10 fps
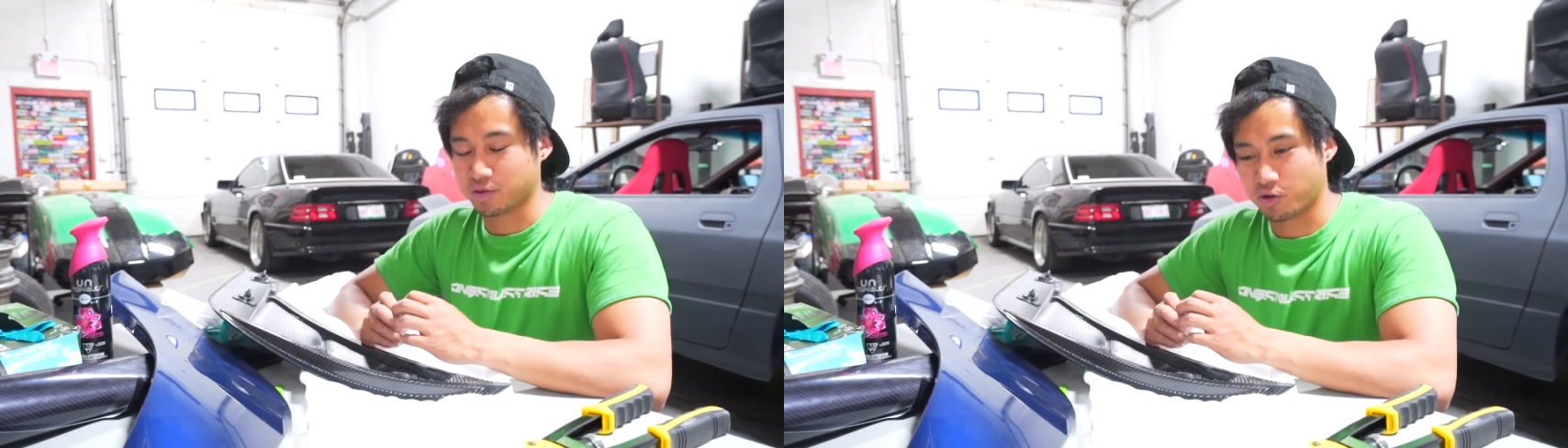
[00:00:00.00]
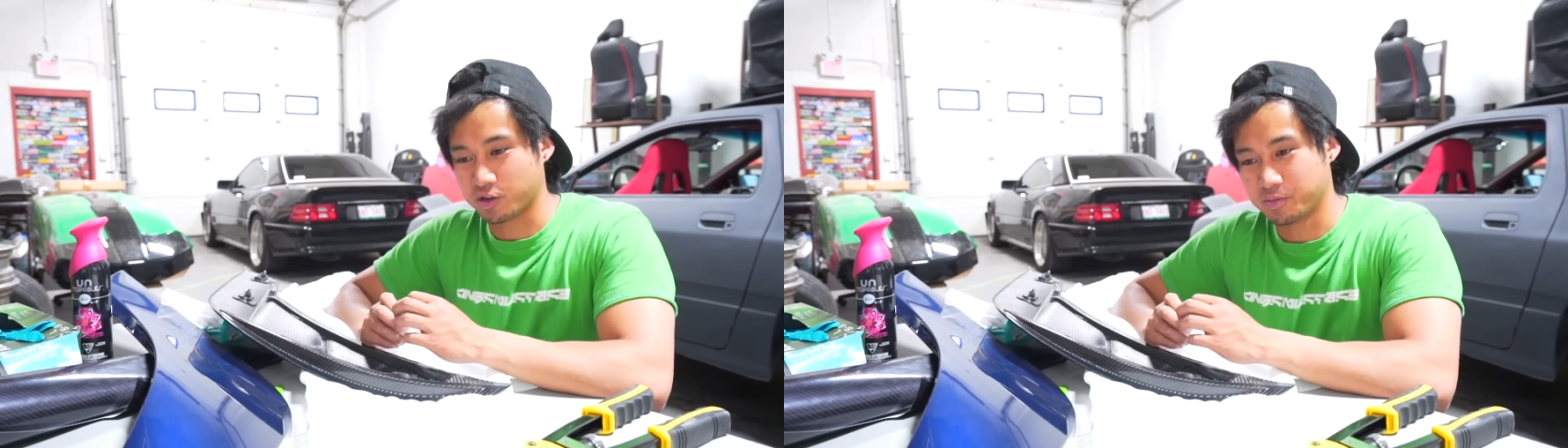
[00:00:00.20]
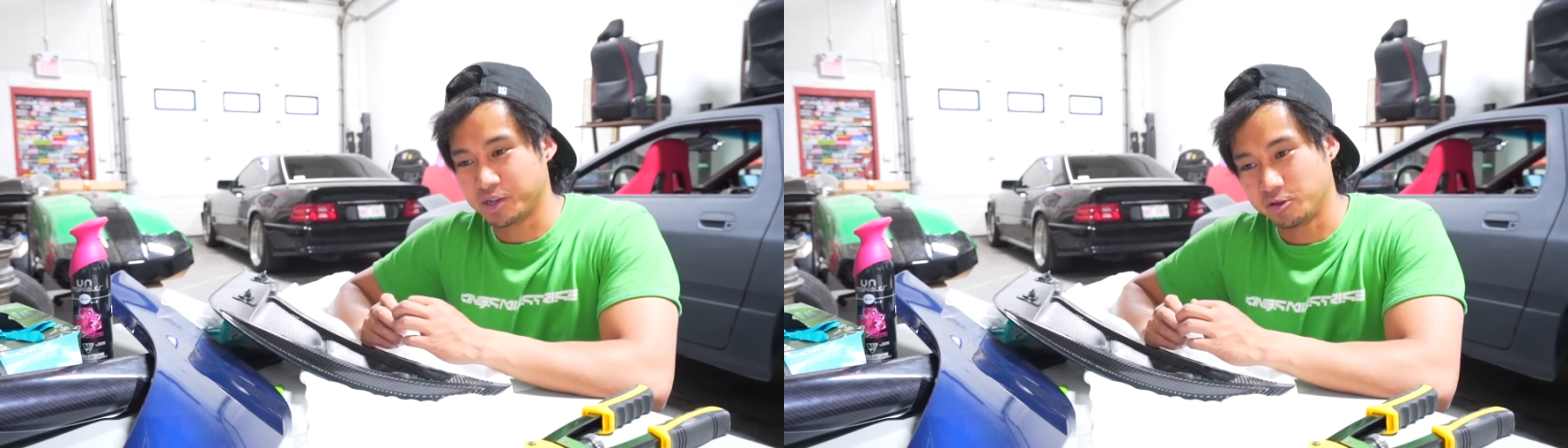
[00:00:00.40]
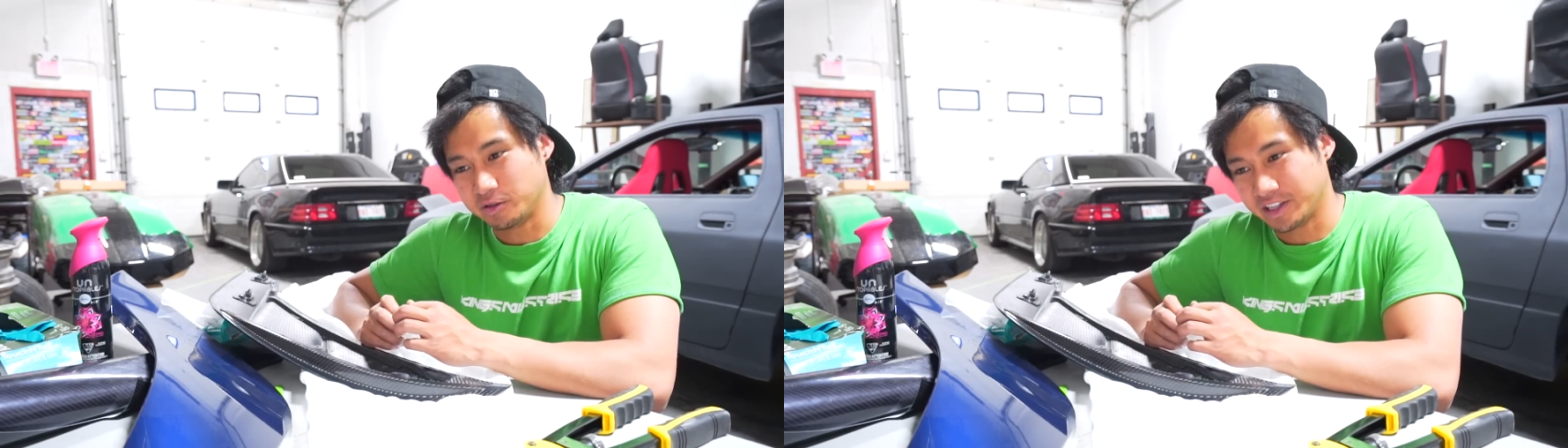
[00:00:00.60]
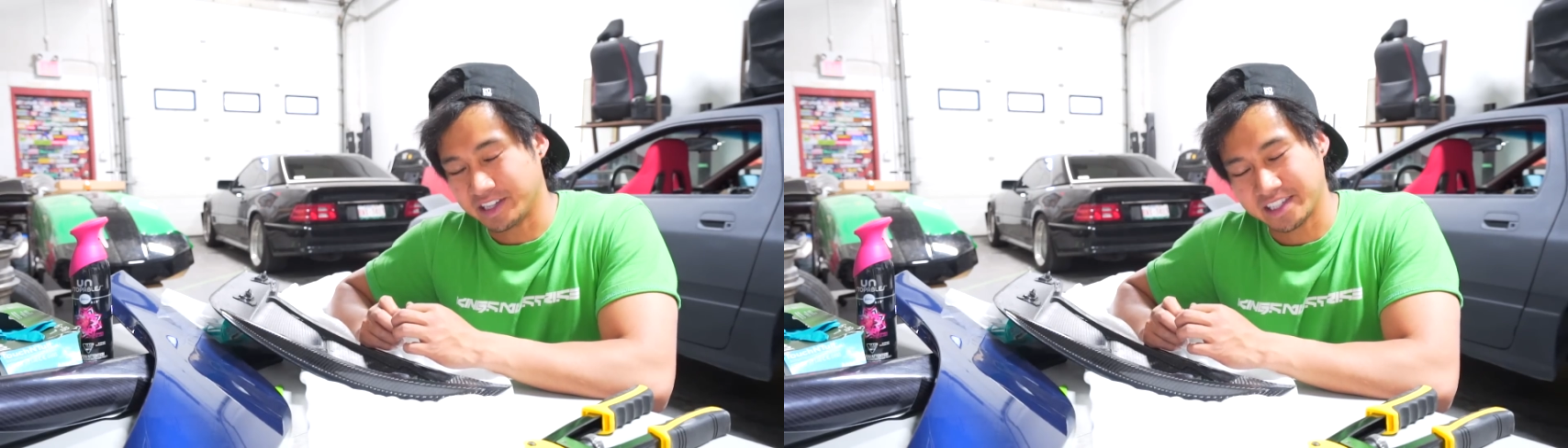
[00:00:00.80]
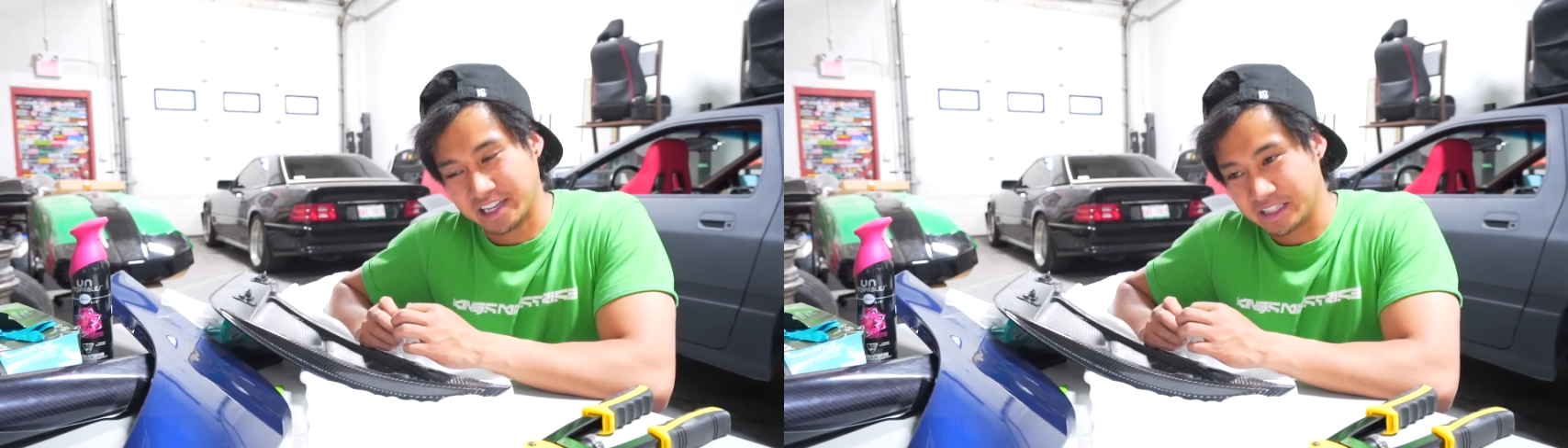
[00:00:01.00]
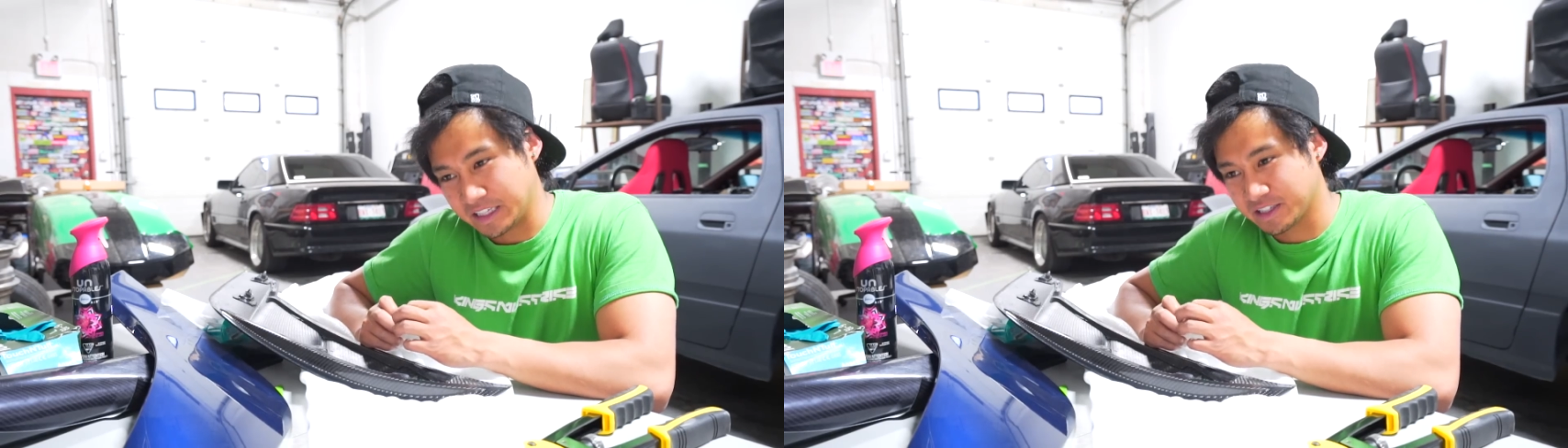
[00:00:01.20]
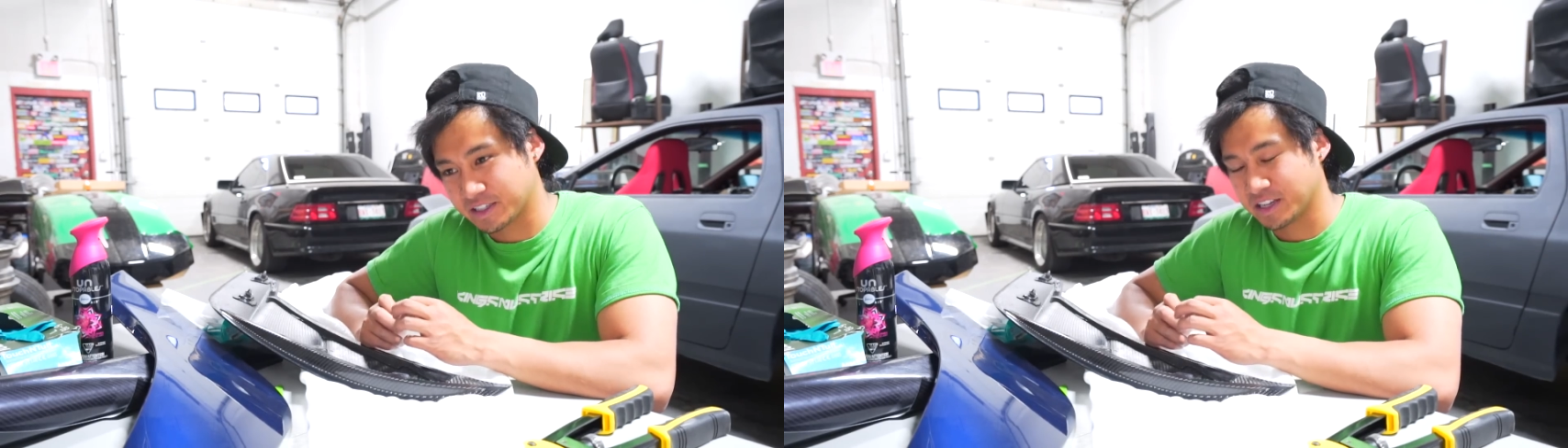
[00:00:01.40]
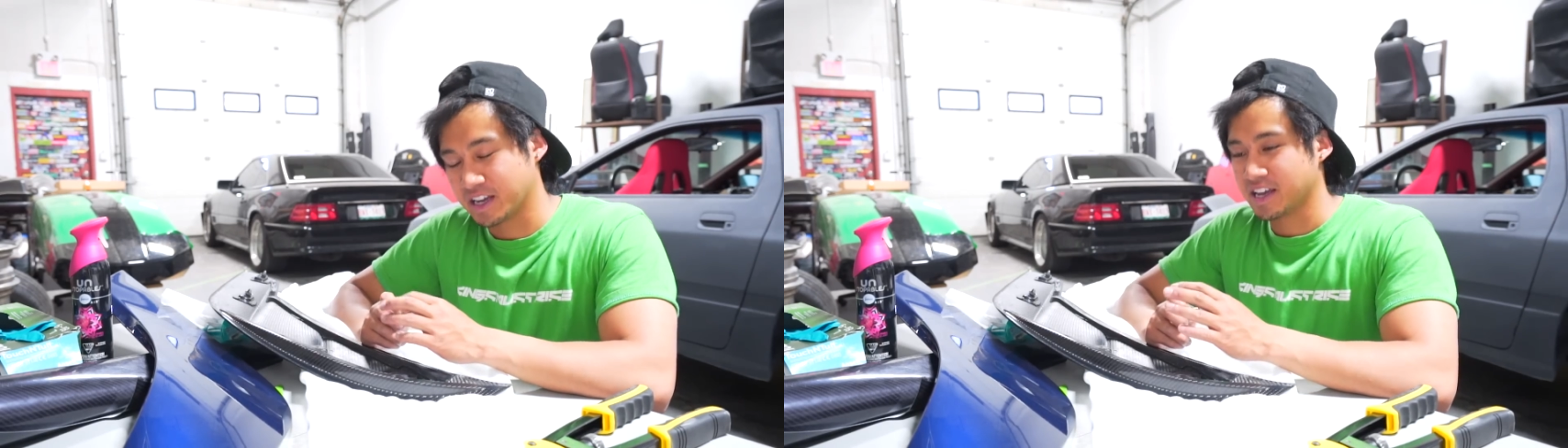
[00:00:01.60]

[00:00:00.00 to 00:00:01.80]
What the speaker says: word could be used in a sentence,